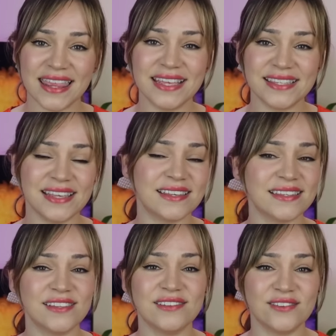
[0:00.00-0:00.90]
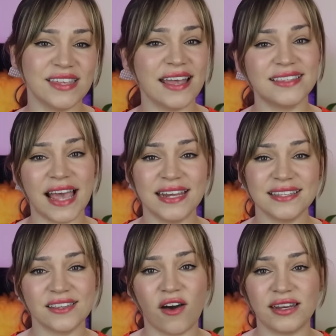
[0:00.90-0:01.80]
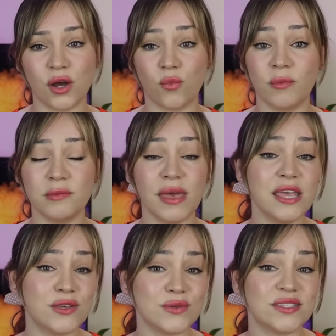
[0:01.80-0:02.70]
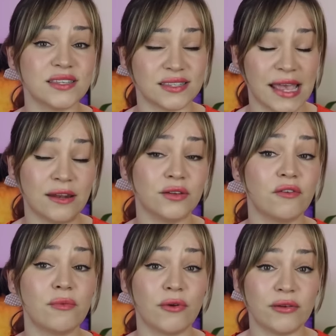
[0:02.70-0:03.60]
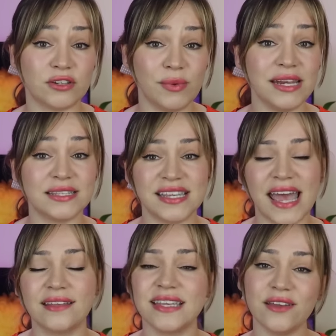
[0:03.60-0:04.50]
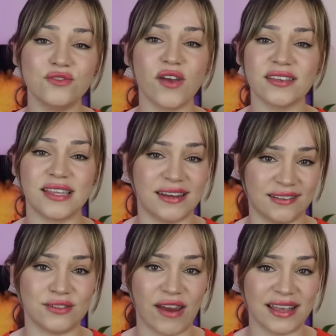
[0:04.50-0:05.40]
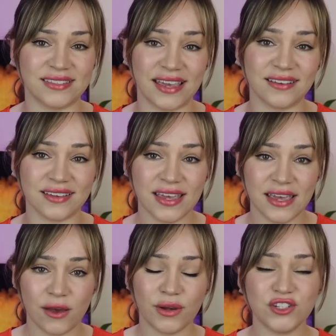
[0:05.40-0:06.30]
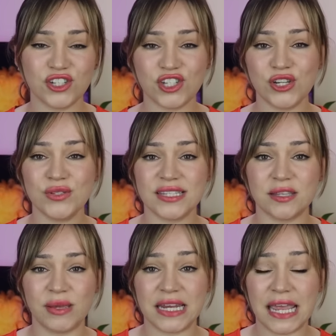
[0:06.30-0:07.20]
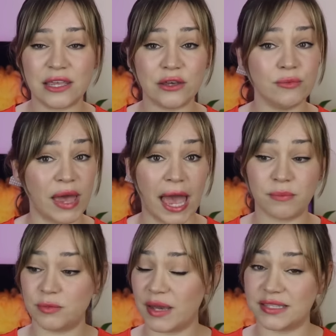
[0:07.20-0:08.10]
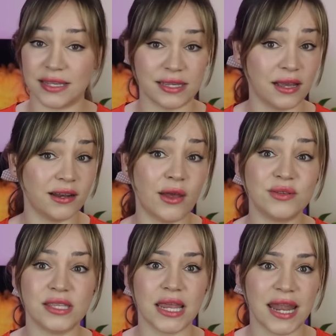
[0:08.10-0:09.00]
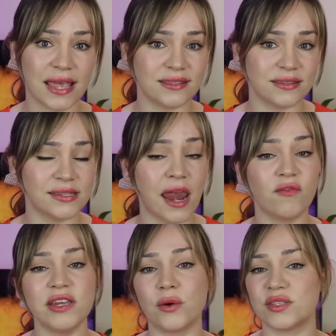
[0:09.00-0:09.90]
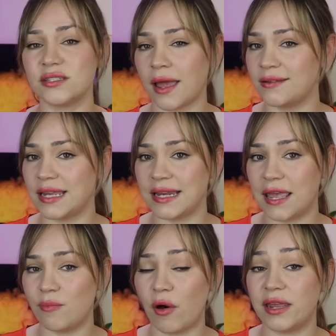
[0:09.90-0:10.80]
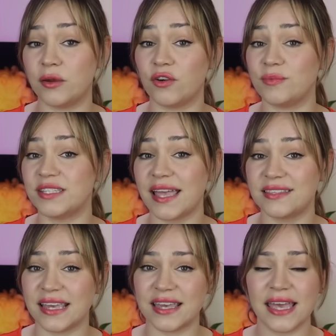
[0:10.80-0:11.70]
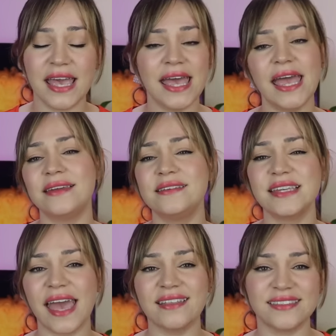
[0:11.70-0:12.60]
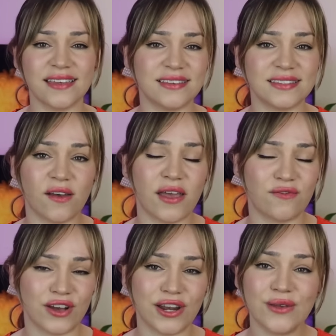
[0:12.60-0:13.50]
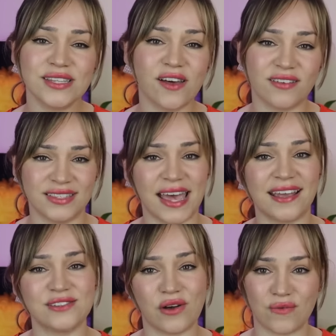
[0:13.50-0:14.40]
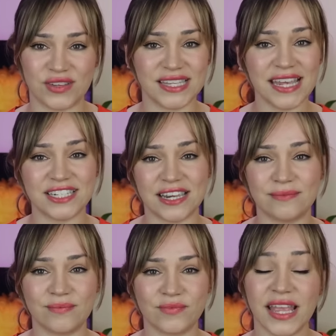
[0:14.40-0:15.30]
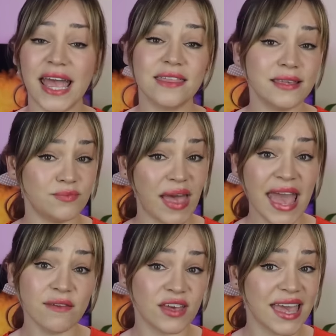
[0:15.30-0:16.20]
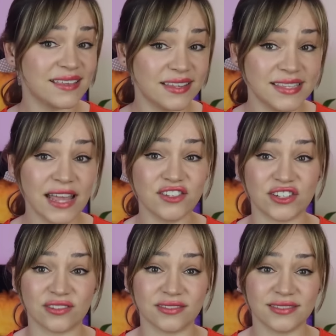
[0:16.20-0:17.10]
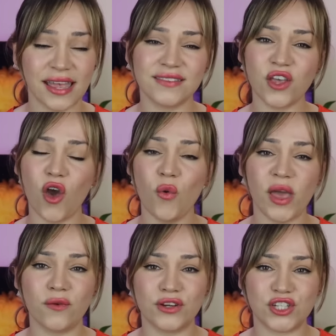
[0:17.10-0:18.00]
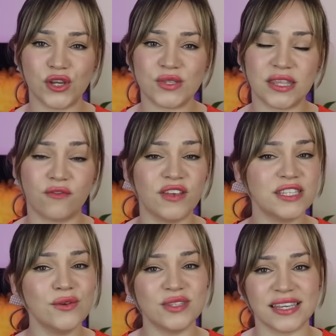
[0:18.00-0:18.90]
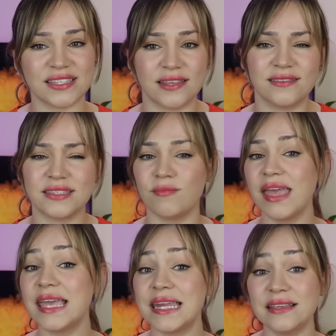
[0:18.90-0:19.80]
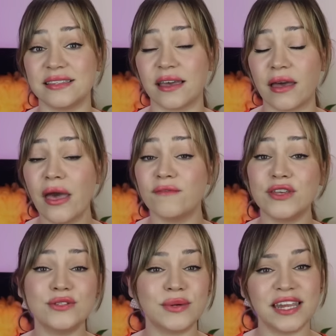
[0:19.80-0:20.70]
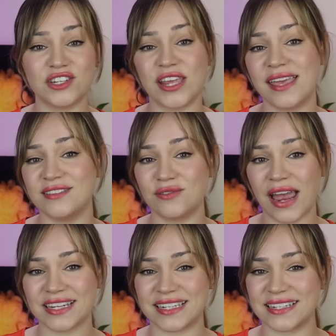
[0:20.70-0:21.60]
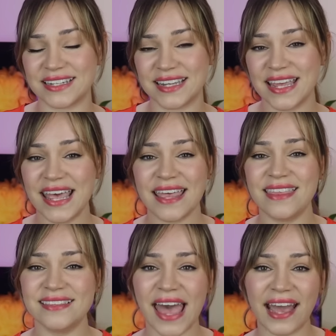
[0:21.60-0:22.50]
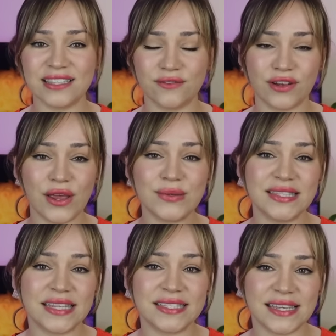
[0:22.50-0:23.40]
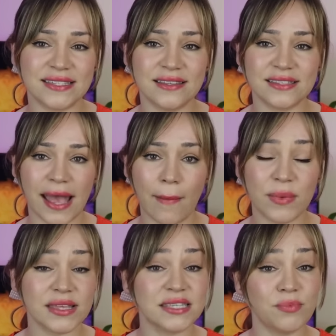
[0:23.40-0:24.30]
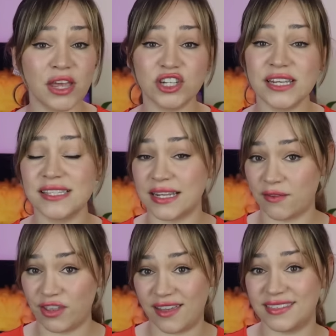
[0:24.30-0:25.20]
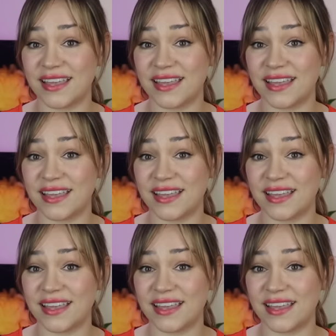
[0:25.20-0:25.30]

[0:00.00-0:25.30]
This is a subtle yet telling sign a woman may use to signal her approachability and interest in interacting. When she chooses to be near you, perhaps by sitting closer than necessary or standing nearby in a group setting, it indicates a desire for closer contact or conversation. This behavior is intentional. It's her way of reducing the physical distance to make it easier for you to initiate interaction. This act of closing the distance can be especially significant